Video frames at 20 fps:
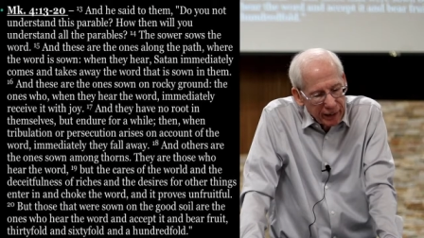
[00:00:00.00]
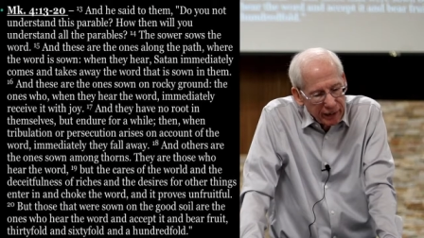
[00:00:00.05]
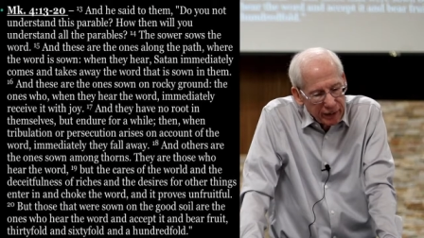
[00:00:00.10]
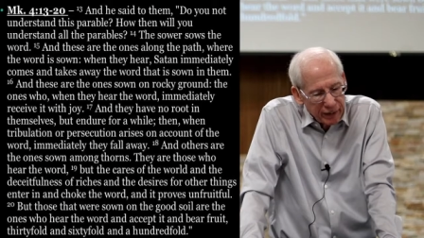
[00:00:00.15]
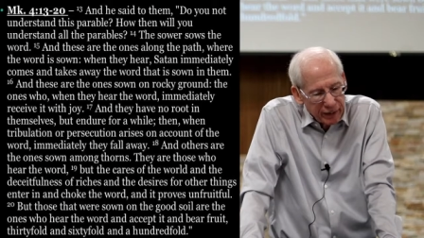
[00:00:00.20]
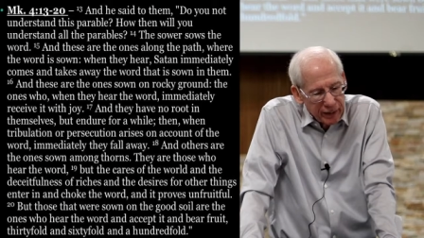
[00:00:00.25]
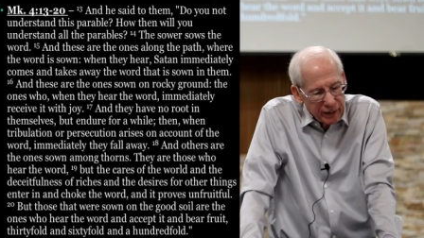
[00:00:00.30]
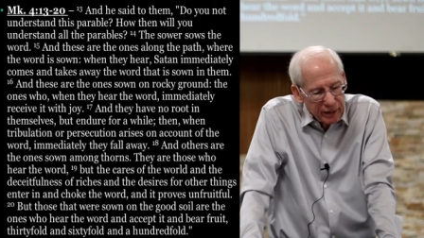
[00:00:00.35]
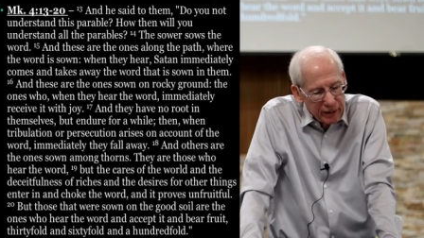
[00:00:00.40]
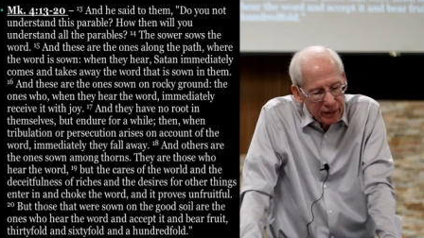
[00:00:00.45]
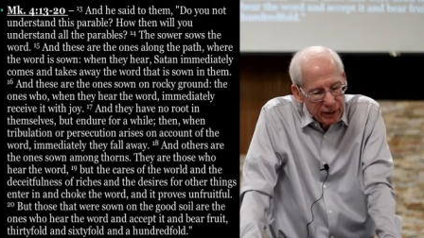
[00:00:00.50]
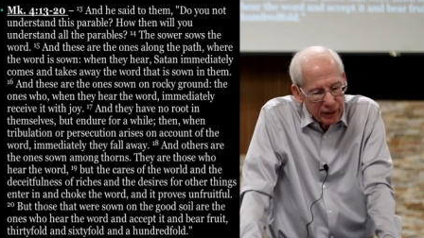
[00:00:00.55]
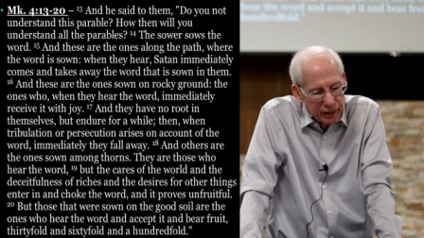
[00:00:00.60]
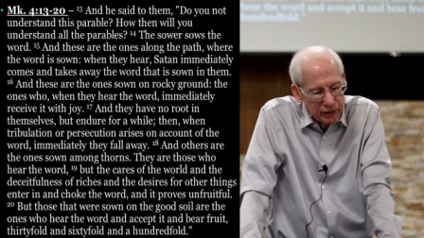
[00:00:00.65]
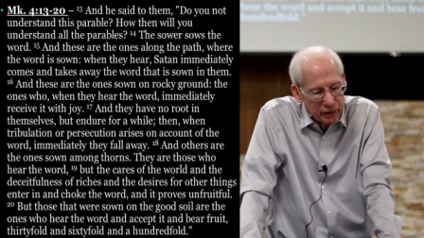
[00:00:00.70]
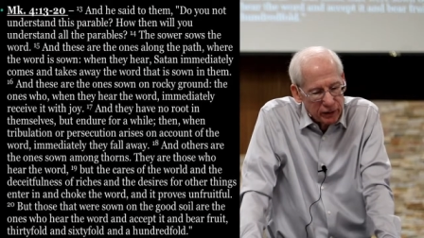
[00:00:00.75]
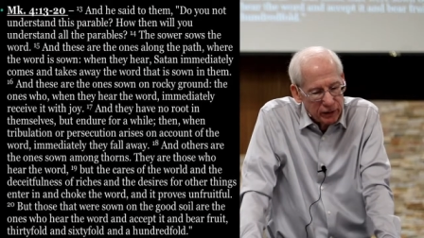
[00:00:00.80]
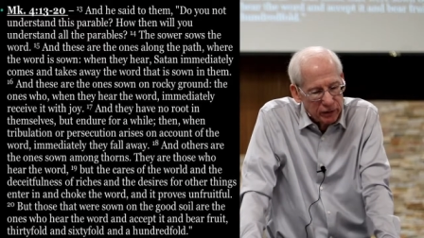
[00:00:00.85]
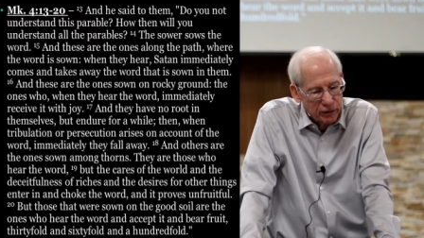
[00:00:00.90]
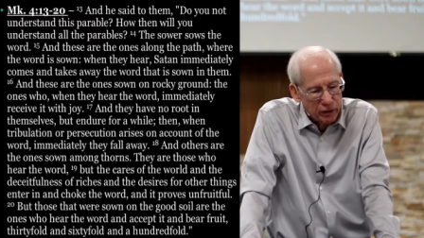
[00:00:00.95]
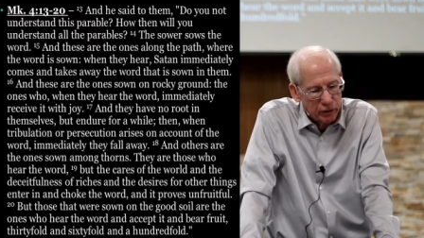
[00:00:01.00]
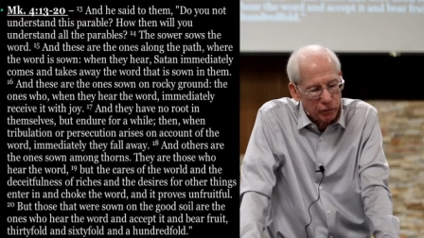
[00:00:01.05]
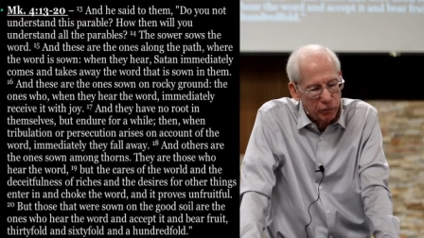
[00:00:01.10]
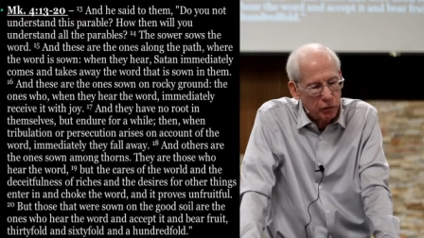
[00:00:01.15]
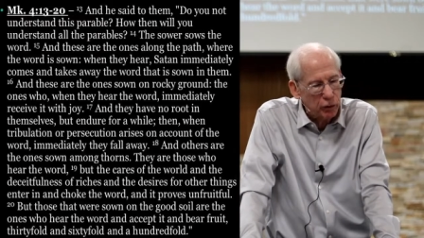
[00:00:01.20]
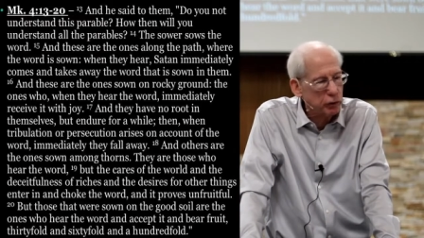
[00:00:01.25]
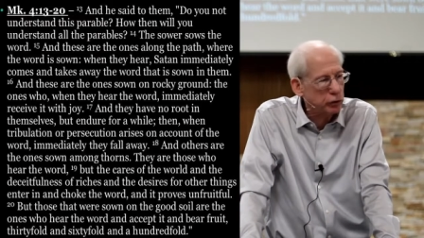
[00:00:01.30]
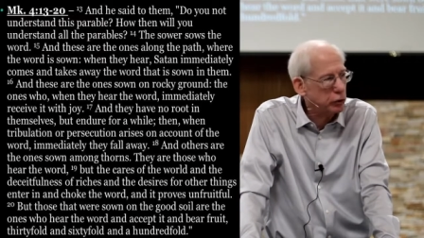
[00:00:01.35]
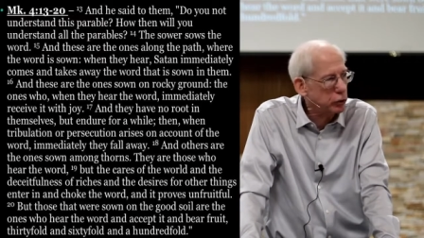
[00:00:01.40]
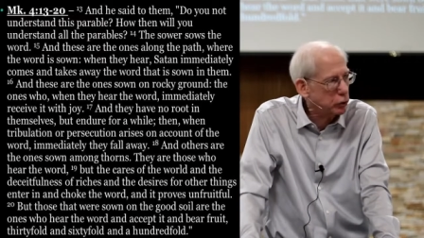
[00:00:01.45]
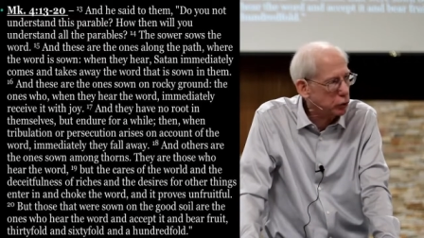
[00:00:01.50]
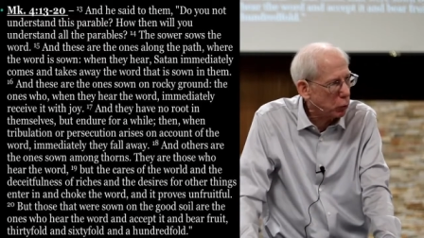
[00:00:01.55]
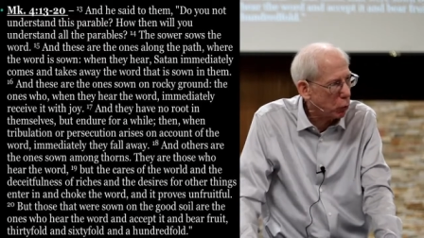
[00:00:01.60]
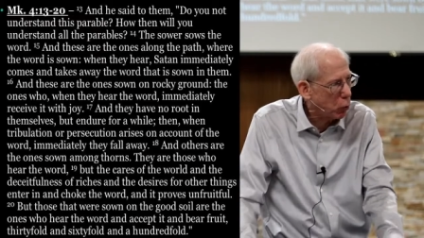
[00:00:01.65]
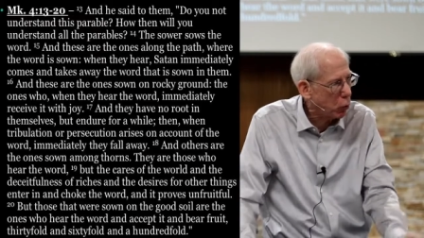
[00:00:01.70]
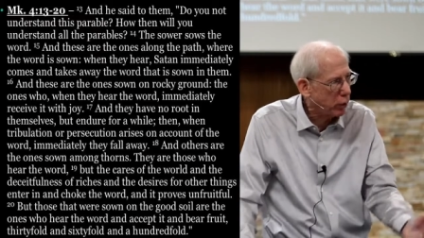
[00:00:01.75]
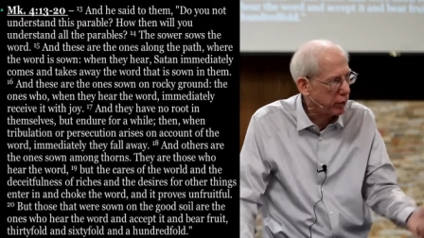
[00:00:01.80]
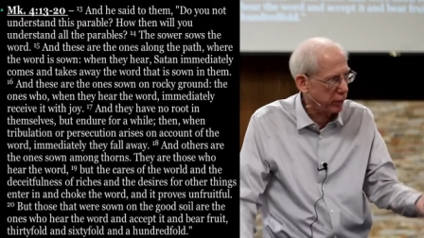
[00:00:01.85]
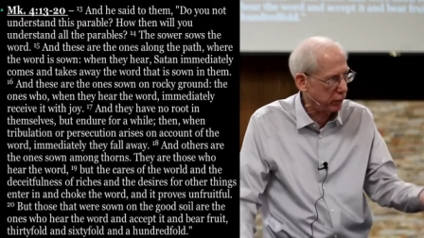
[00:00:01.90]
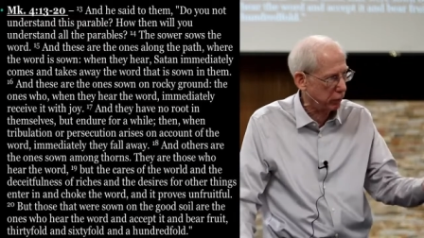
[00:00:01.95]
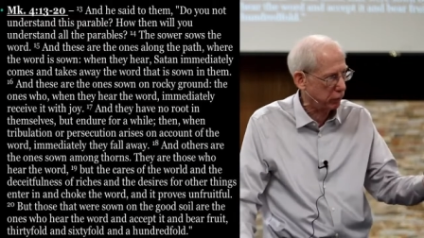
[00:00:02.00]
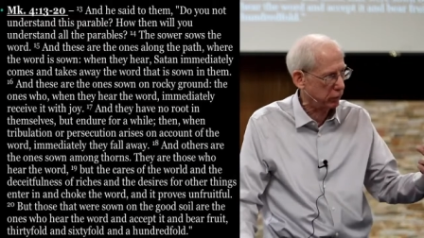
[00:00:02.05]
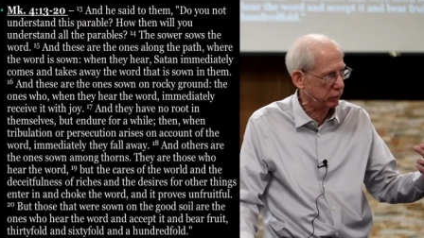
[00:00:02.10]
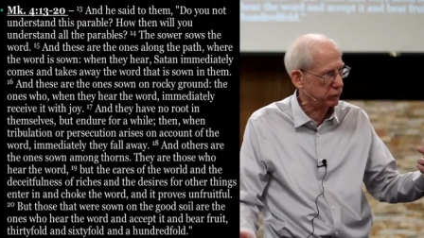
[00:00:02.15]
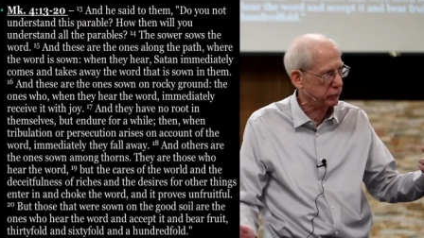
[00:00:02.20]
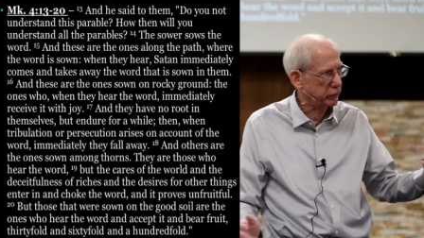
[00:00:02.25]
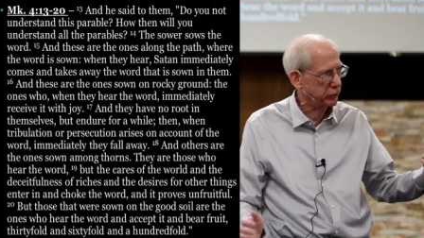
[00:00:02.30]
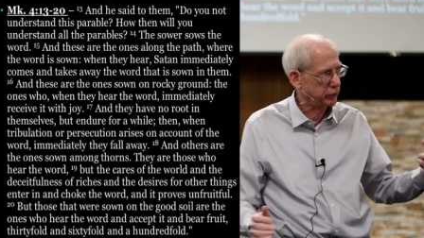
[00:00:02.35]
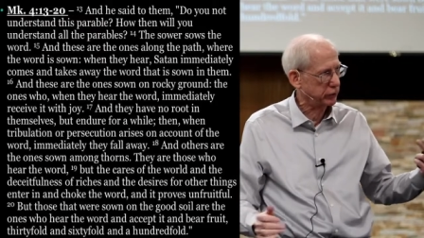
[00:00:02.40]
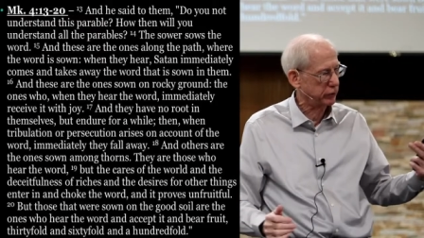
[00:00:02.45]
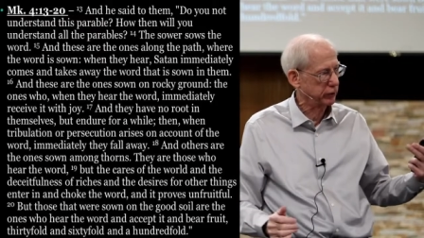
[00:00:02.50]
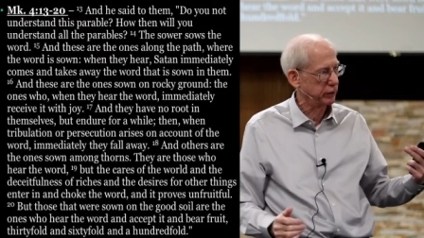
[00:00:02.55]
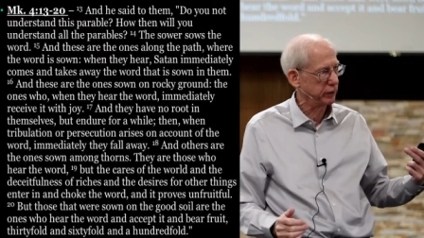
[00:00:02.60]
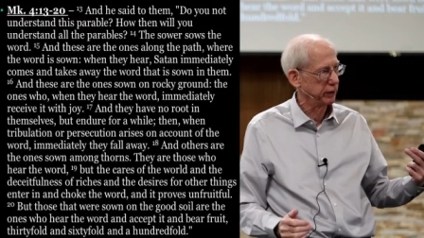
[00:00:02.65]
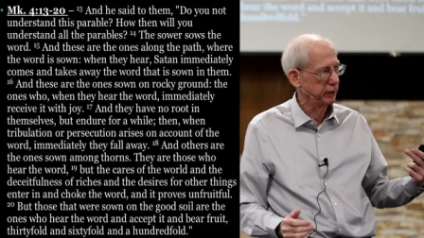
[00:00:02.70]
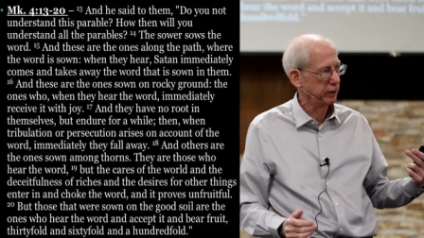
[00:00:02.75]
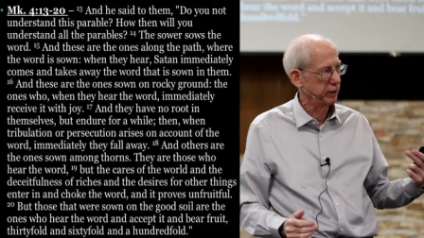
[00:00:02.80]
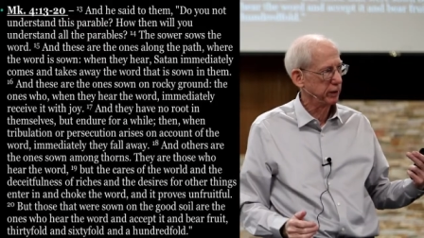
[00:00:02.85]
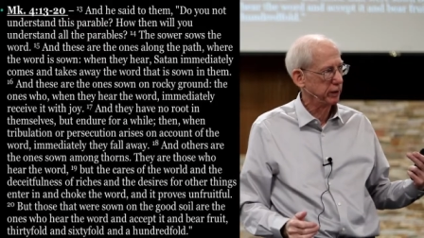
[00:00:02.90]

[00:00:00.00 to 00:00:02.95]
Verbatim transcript: and the conditions of the soils